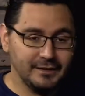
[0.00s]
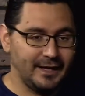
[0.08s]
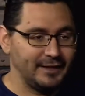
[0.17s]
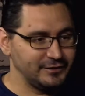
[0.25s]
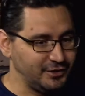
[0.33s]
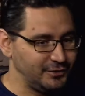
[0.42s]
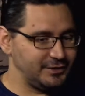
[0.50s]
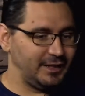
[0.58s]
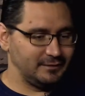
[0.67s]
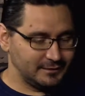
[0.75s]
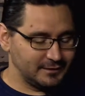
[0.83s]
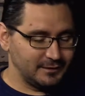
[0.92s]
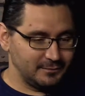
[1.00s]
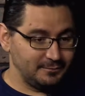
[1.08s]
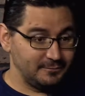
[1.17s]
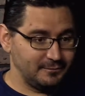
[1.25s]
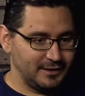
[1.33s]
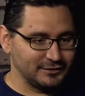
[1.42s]
Yeah, so it's like
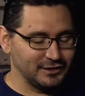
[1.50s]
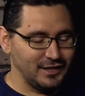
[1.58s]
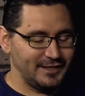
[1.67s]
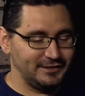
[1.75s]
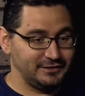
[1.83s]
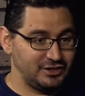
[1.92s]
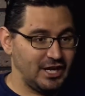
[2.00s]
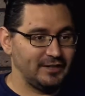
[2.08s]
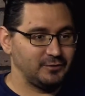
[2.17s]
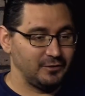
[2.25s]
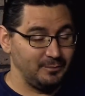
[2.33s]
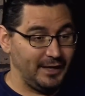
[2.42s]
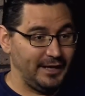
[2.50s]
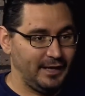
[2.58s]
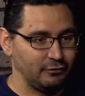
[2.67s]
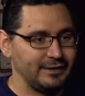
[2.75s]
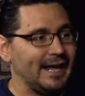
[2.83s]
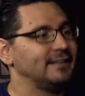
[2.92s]
there's a lot of shots with me
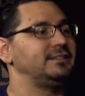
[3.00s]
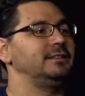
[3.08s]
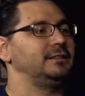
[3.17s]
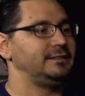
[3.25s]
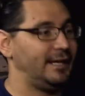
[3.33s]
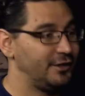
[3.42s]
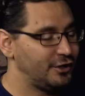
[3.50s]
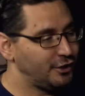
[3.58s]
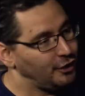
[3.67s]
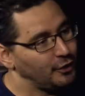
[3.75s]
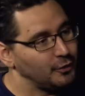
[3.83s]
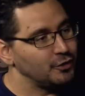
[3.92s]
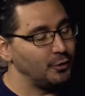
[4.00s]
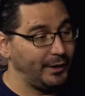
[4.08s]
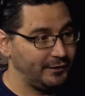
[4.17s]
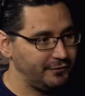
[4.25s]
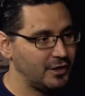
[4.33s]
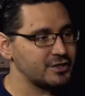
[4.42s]
or next to the senator or doing
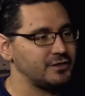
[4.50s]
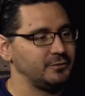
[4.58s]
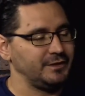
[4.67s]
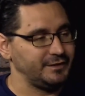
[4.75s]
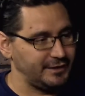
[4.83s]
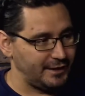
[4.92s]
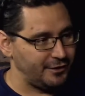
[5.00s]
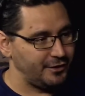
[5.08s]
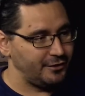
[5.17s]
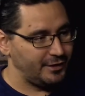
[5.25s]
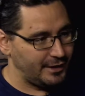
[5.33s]
functions with the senator and